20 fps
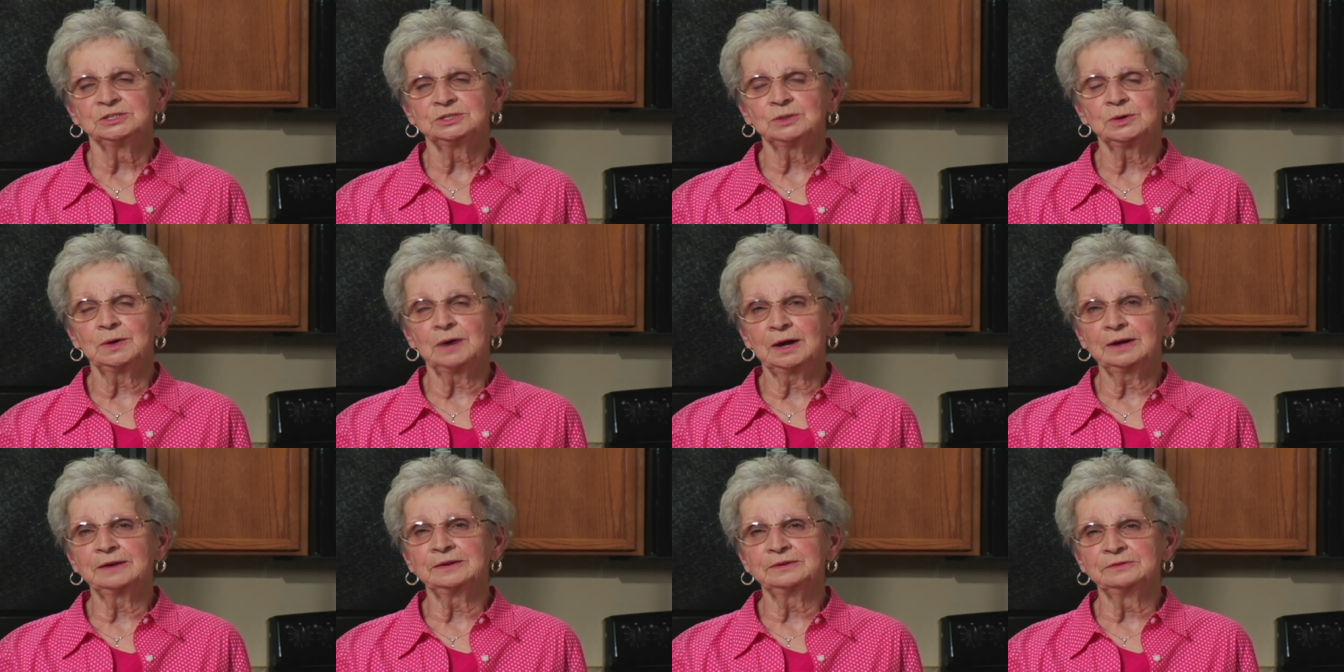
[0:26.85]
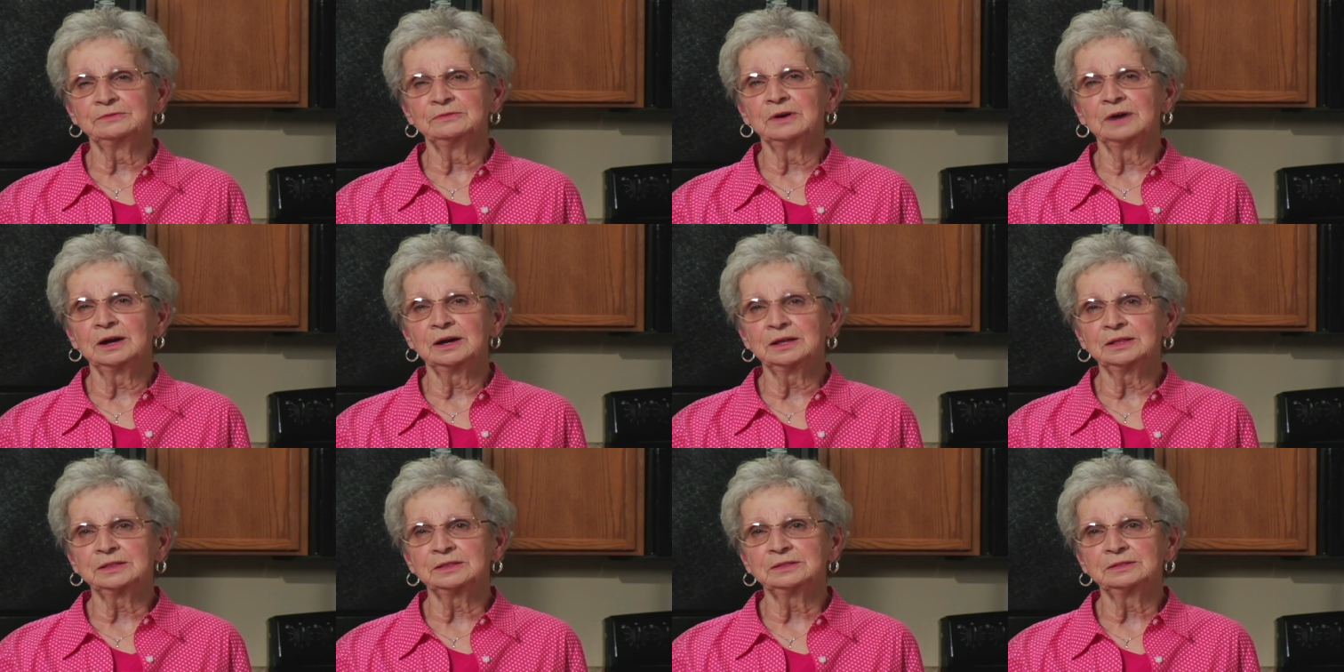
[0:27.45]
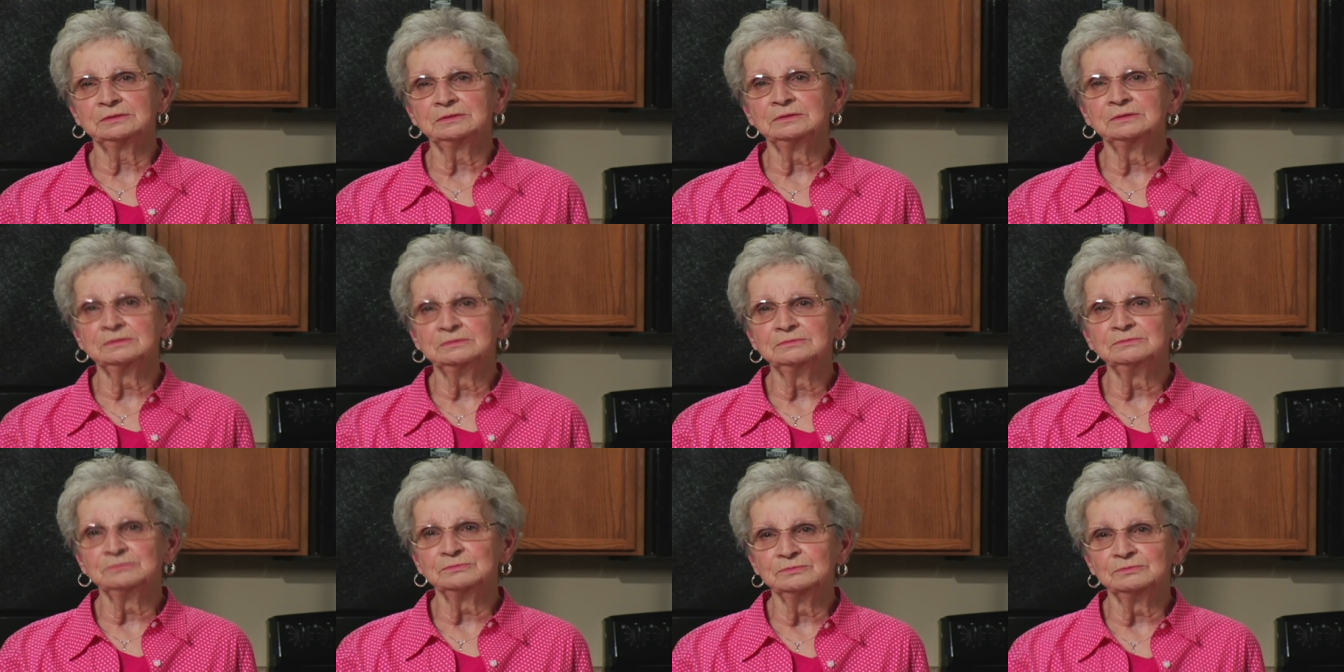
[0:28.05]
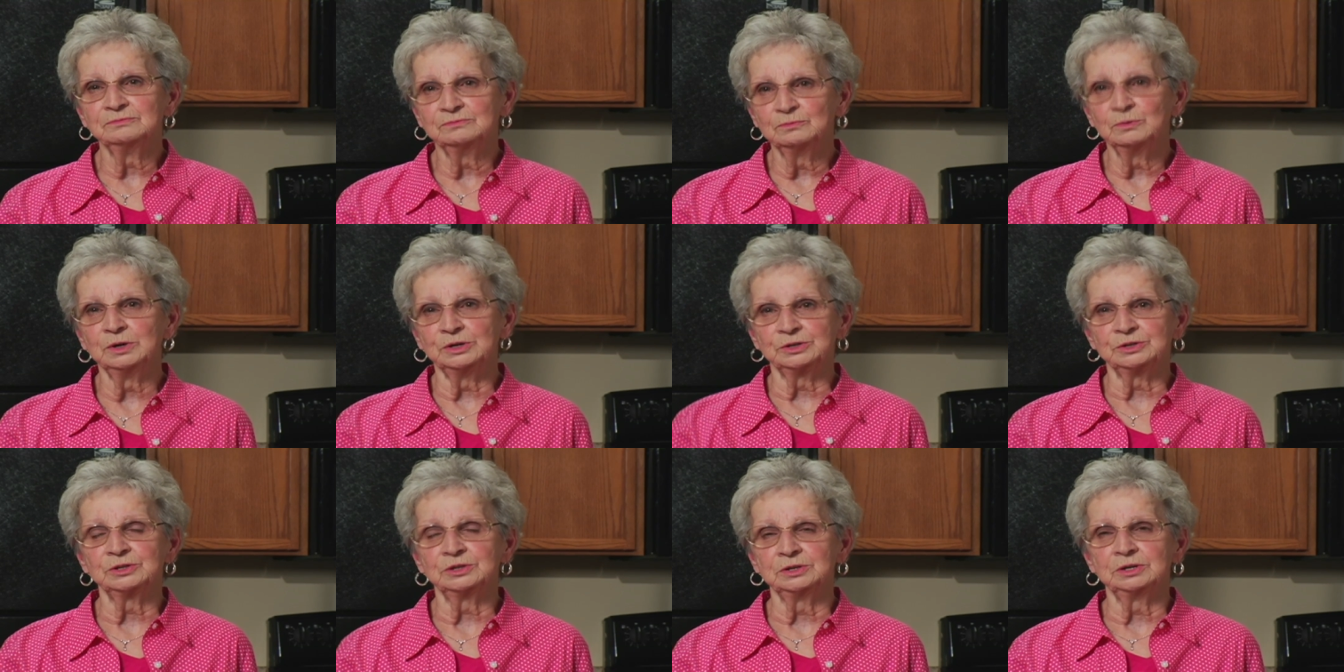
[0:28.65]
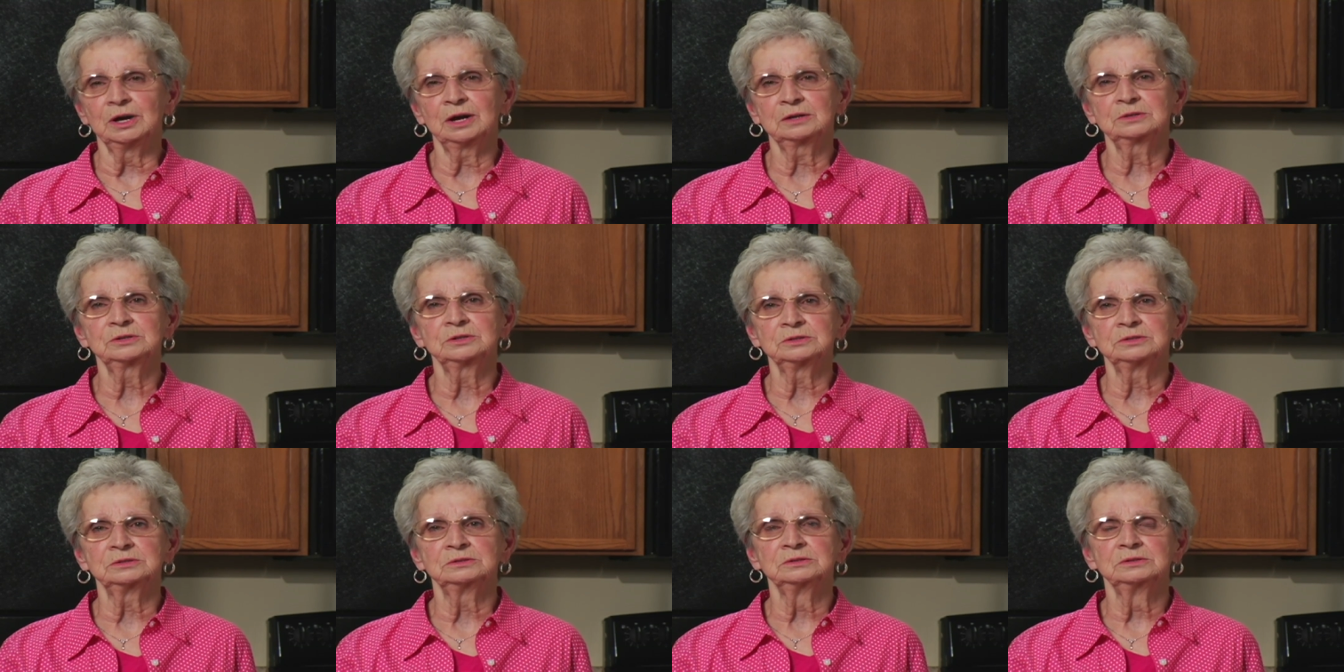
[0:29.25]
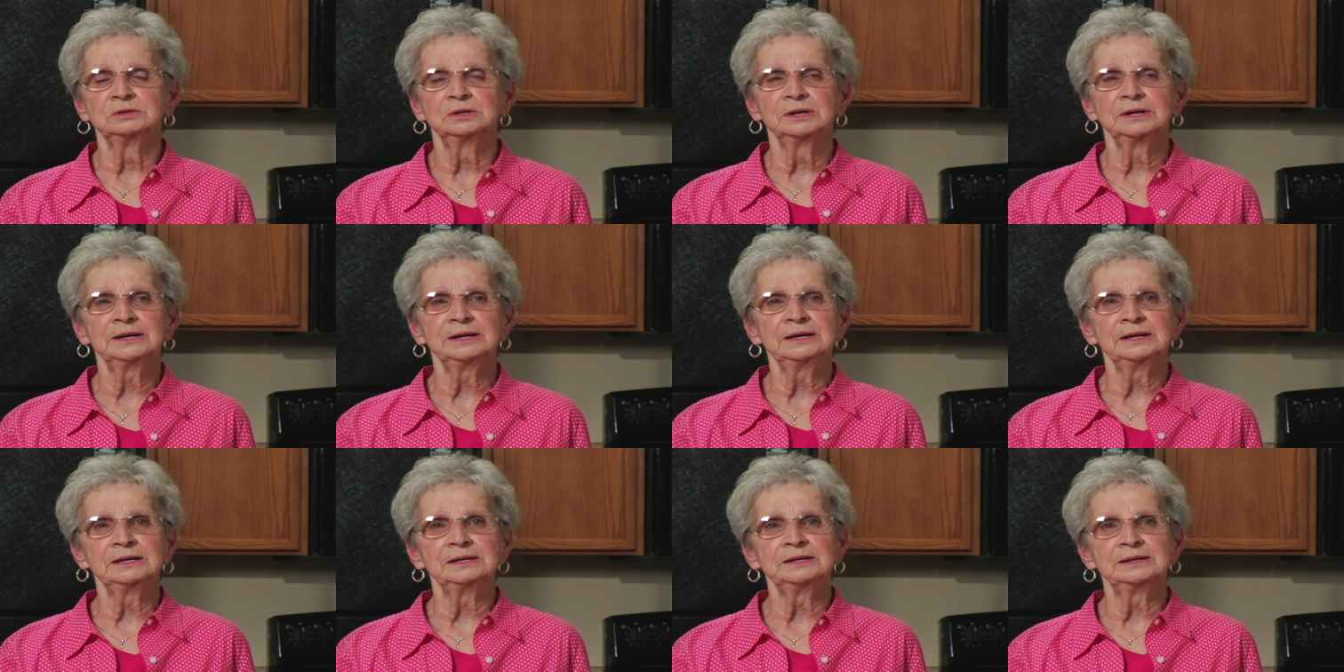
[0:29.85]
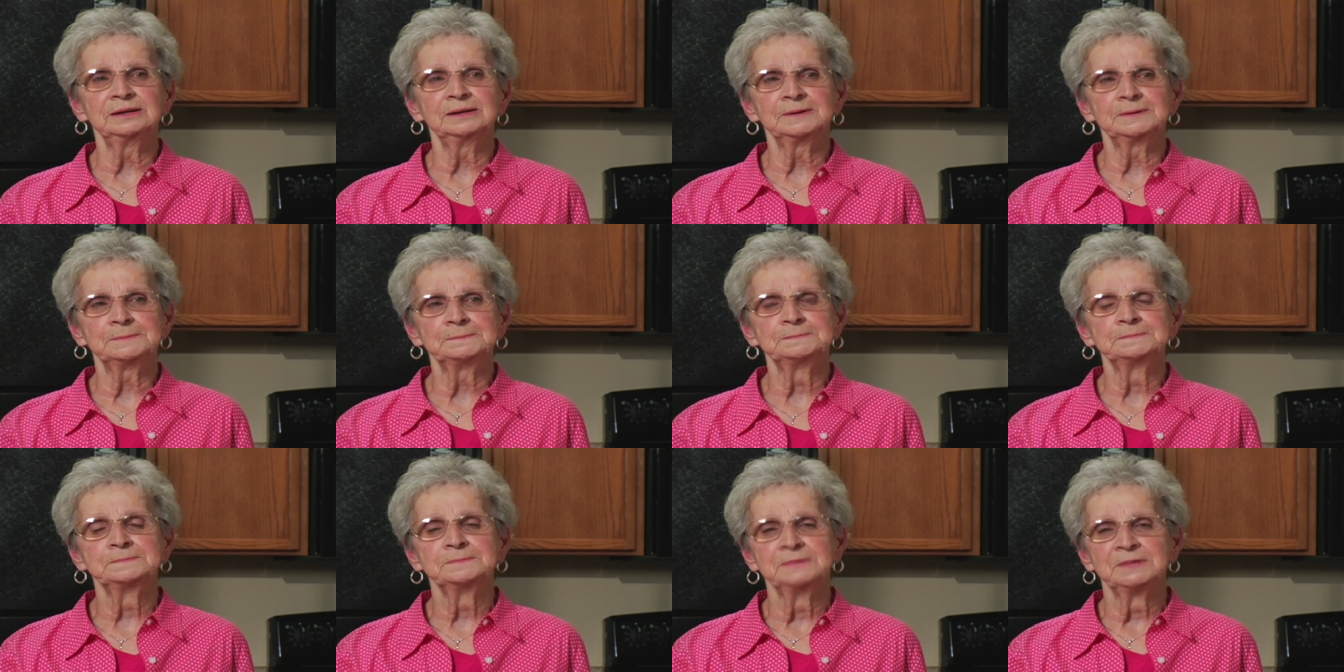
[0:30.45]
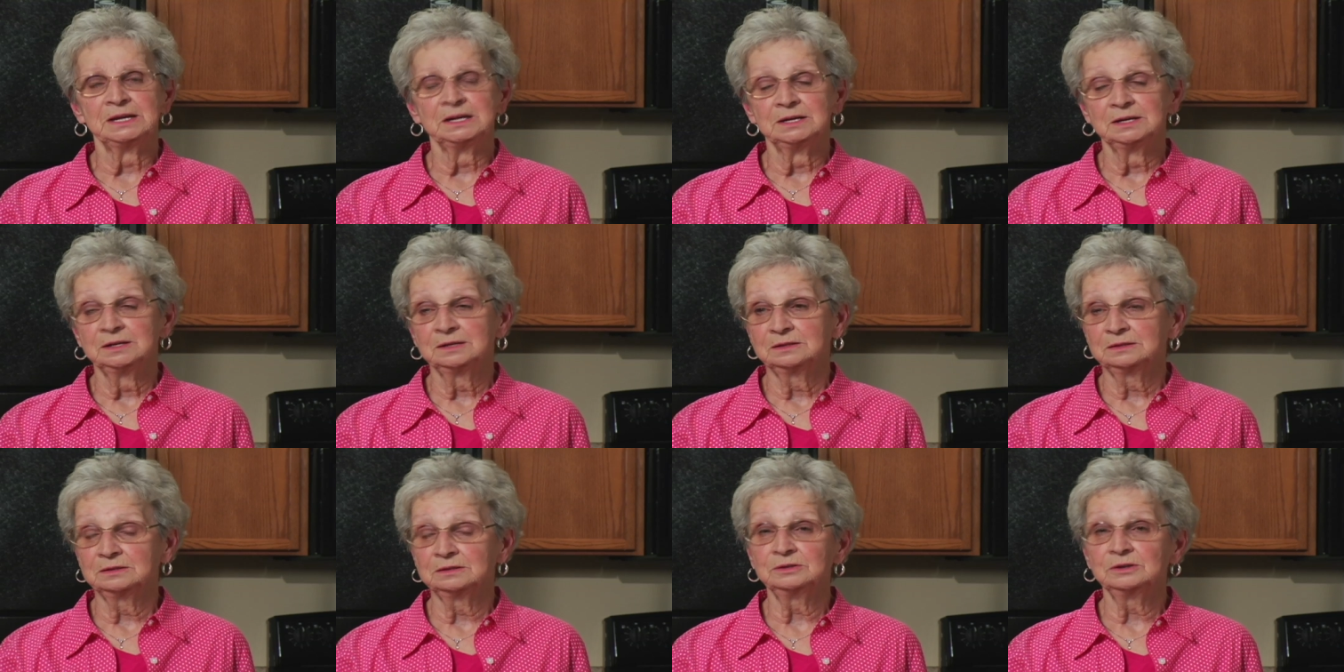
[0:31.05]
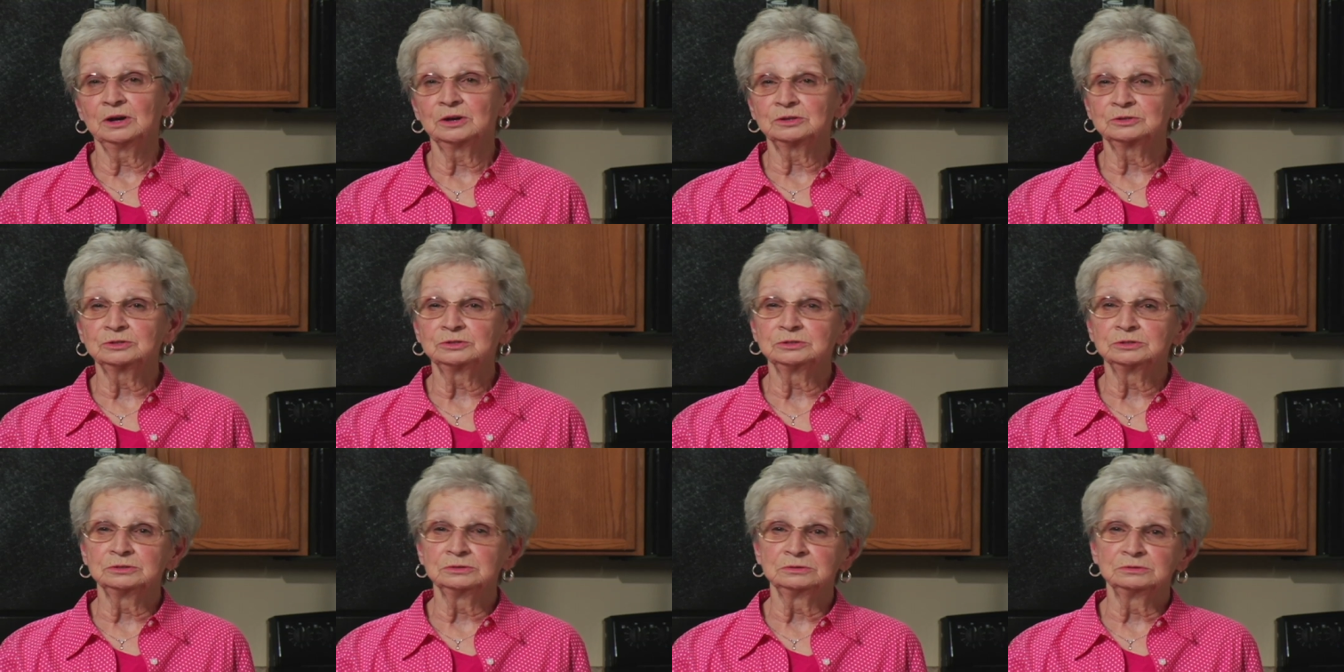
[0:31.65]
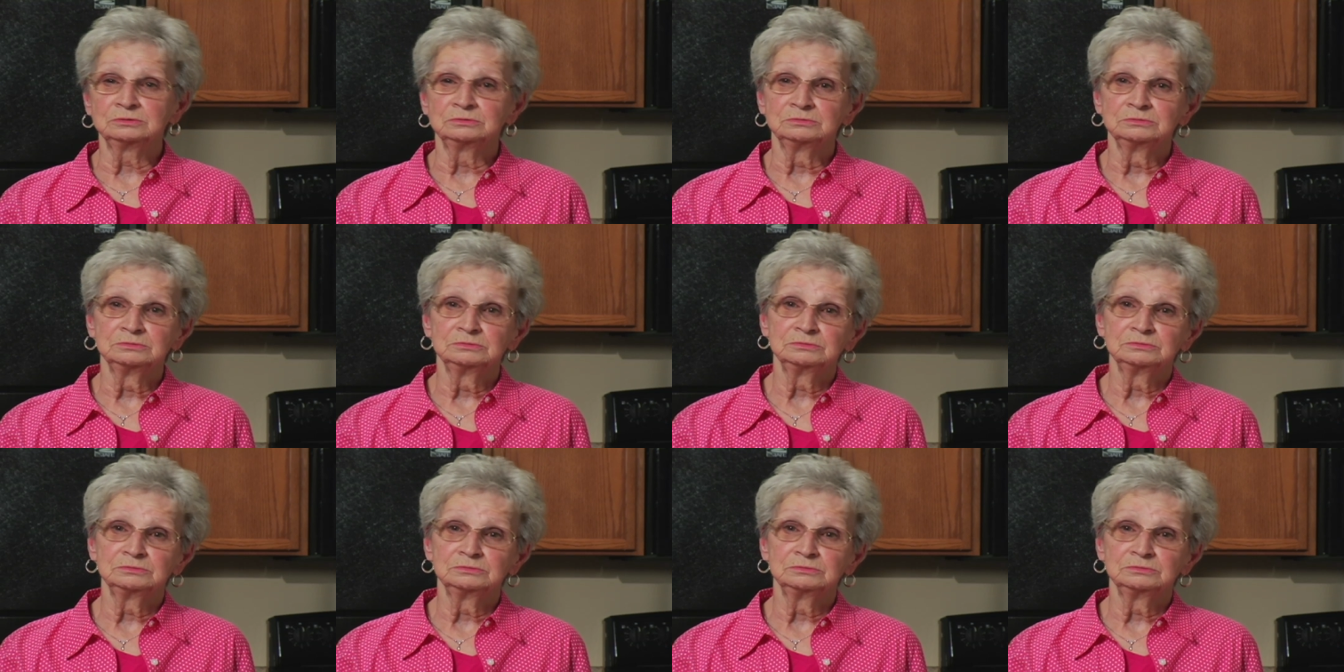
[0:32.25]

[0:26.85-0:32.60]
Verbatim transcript: So I I went to the doctor, and uh, the doctor